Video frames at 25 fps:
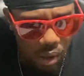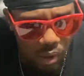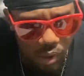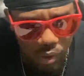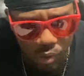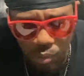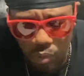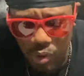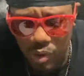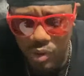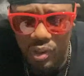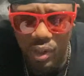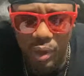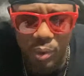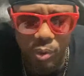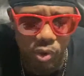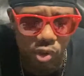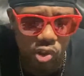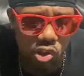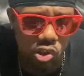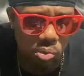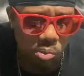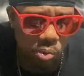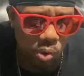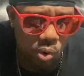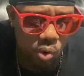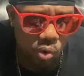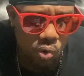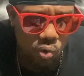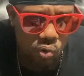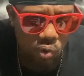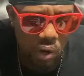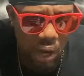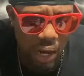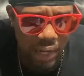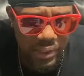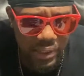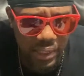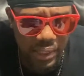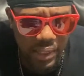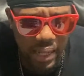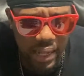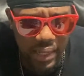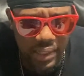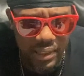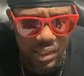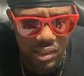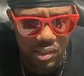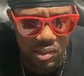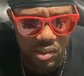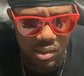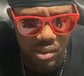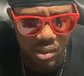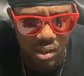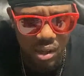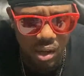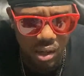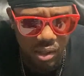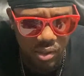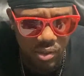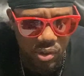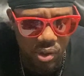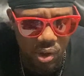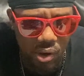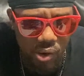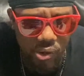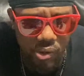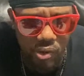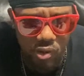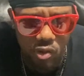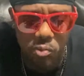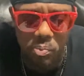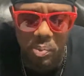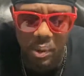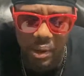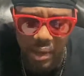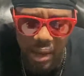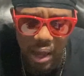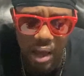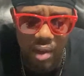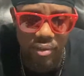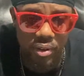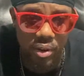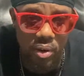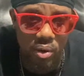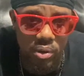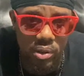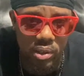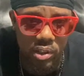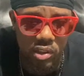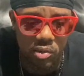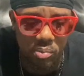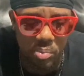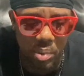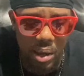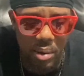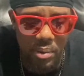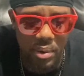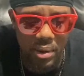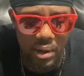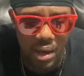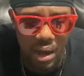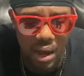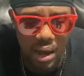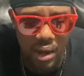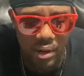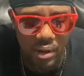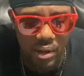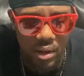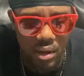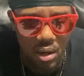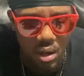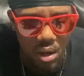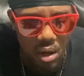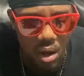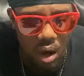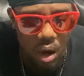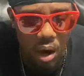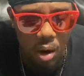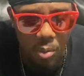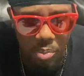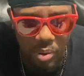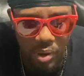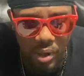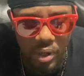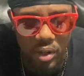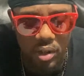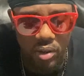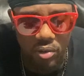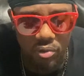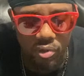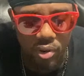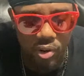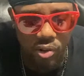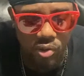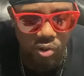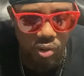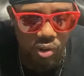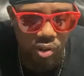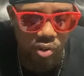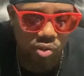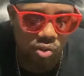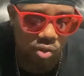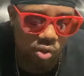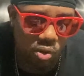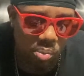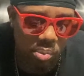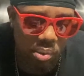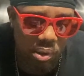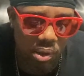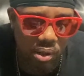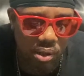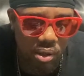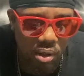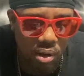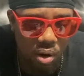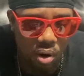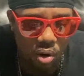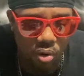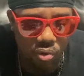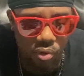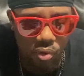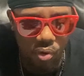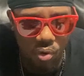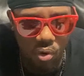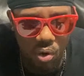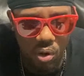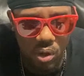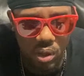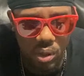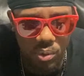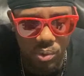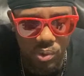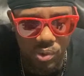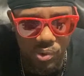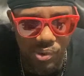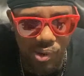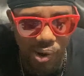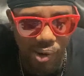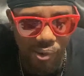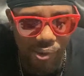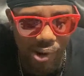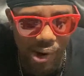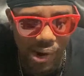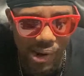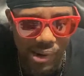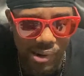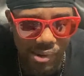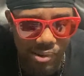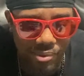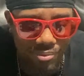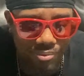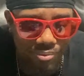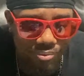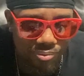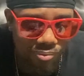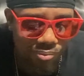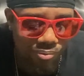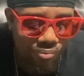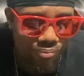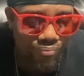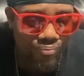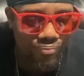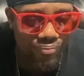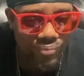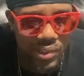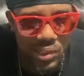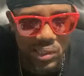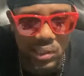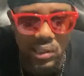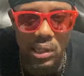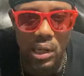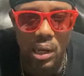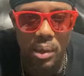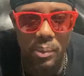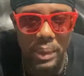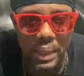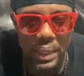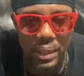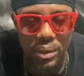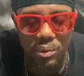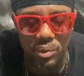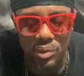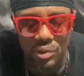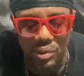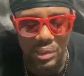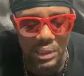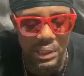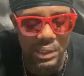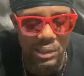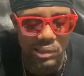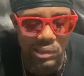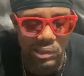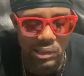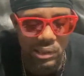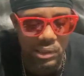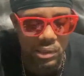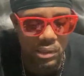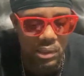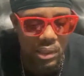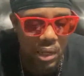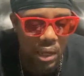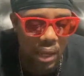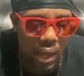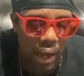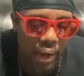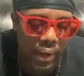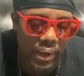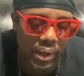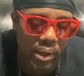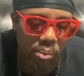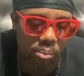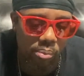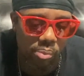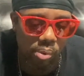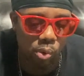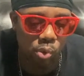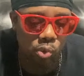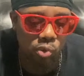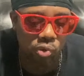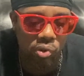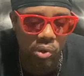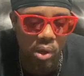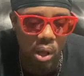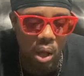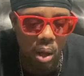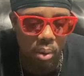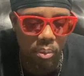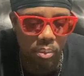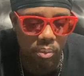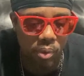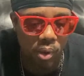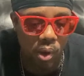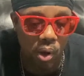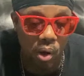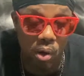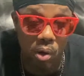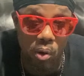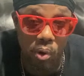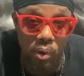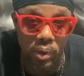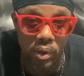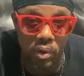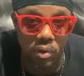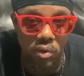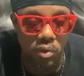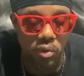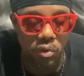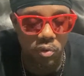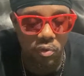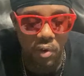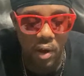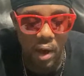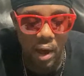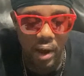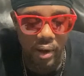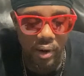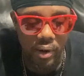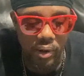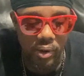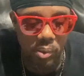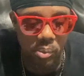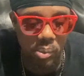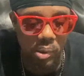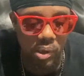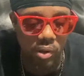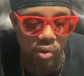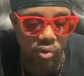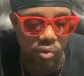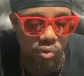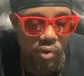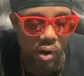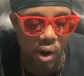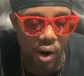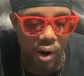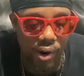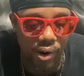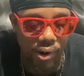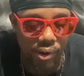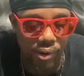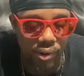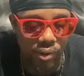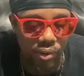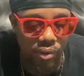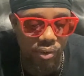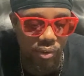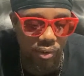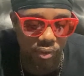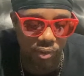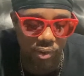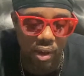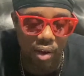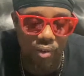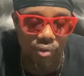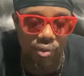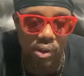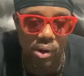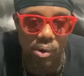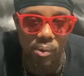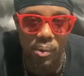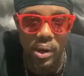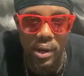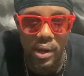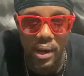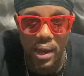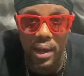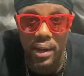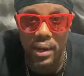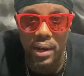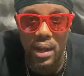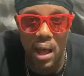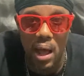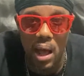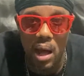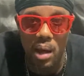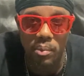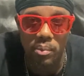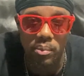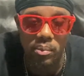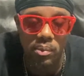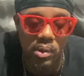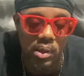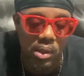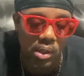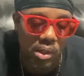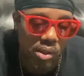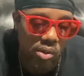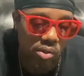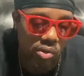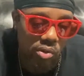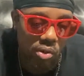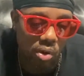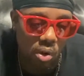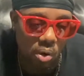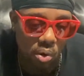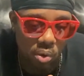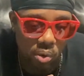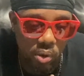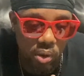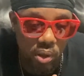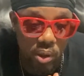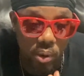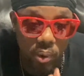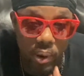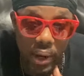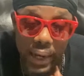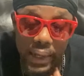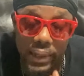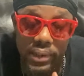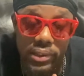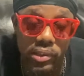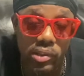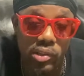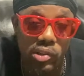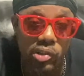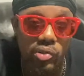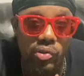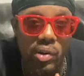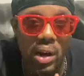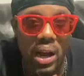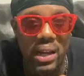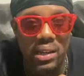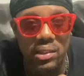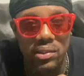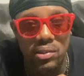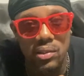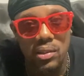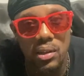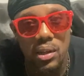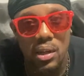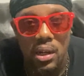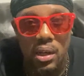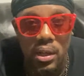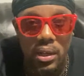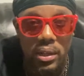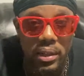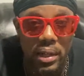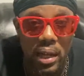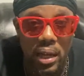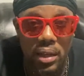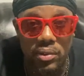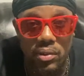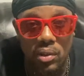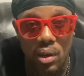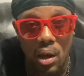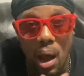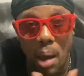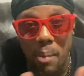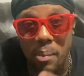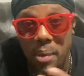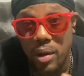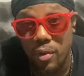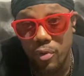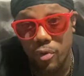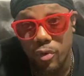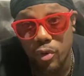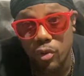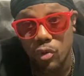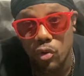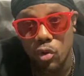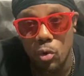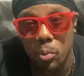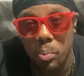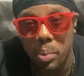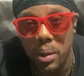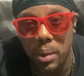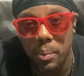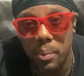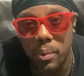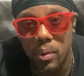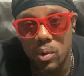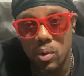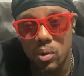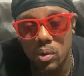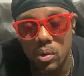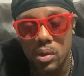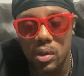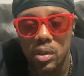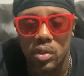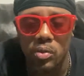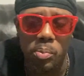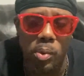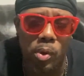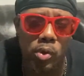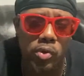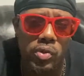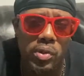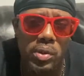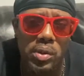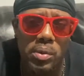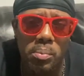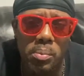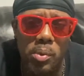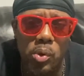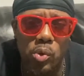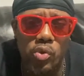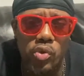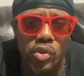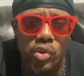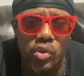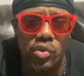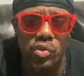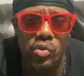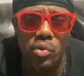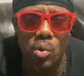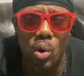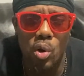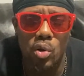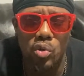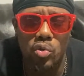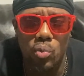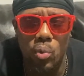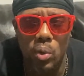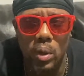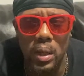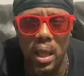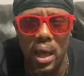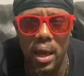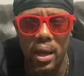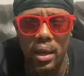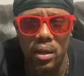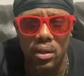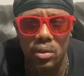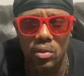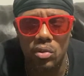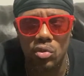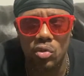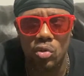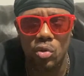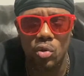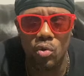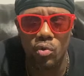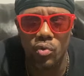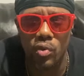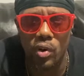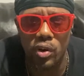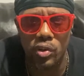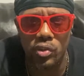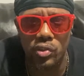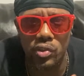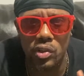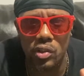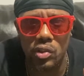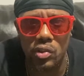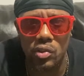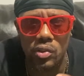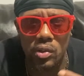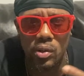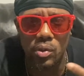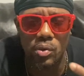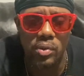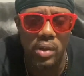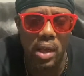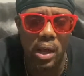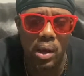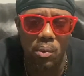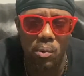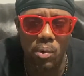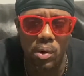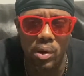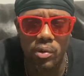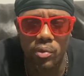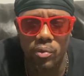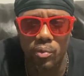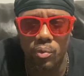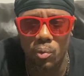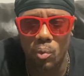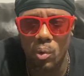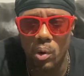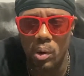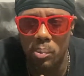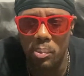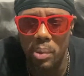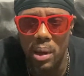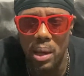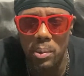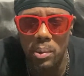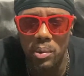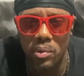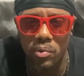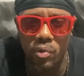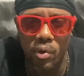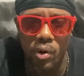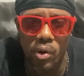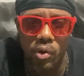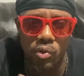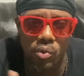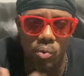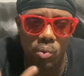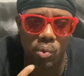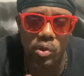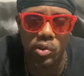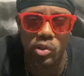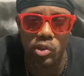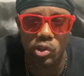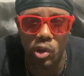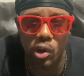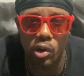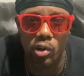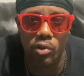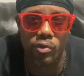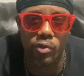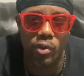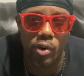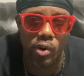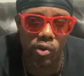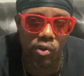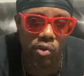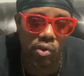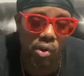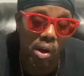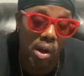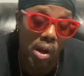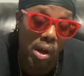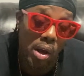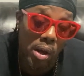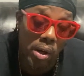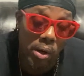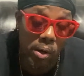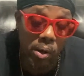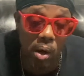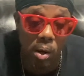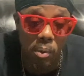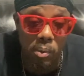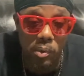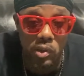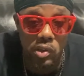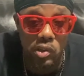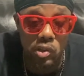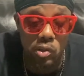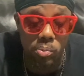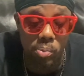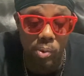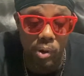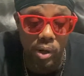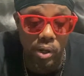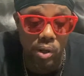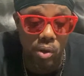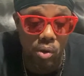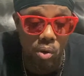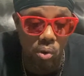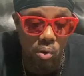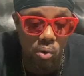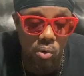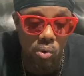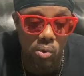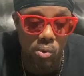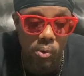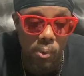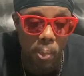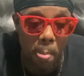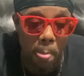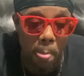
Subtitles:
It was smooth. I did like this. Durk spit heavy on this. Baby got a pretty good verse on this too. But overall, it was all right. You know what I mean? It was decent. And then Bruised Up. The hook on this is fire. The beat is fire. This is definitely a way to end the album. So, you know, 18 tracks. That's I mean, for 2 people, because most of the songs were like 2 verses. It was like one Baby verse, one Durk verse. You know, which is pretty cool.